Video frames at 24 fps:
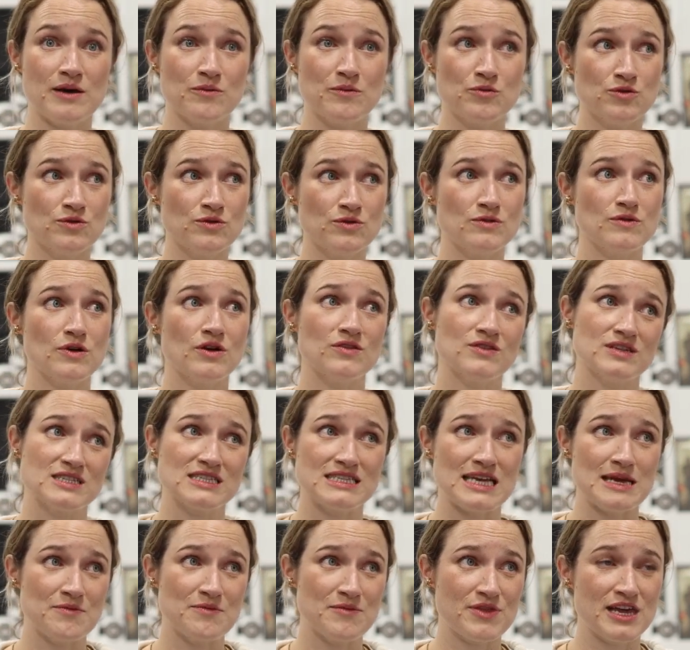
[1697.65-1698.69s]
and we're all on the
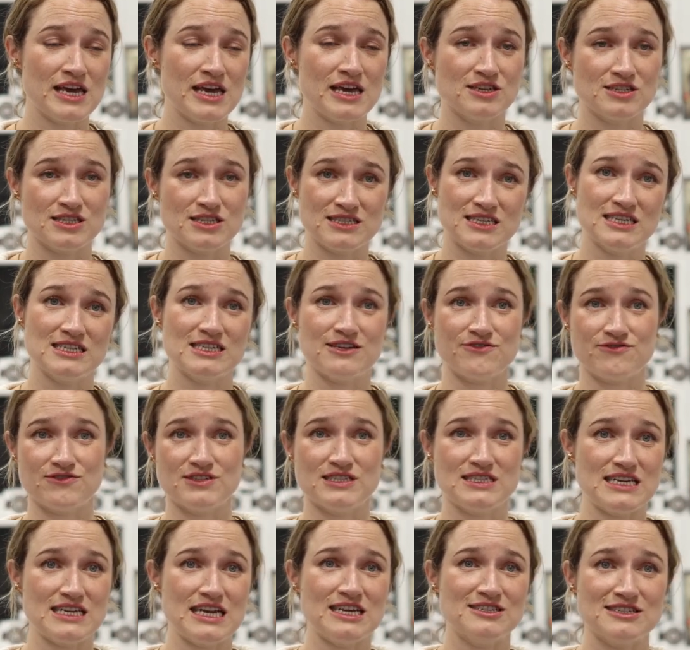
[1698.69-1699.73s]
same thing, just at
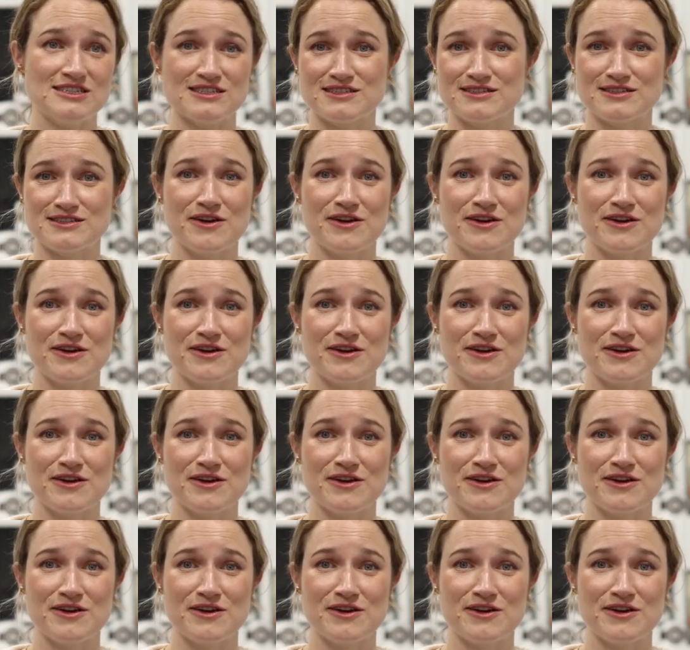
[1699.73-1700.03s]
different stages.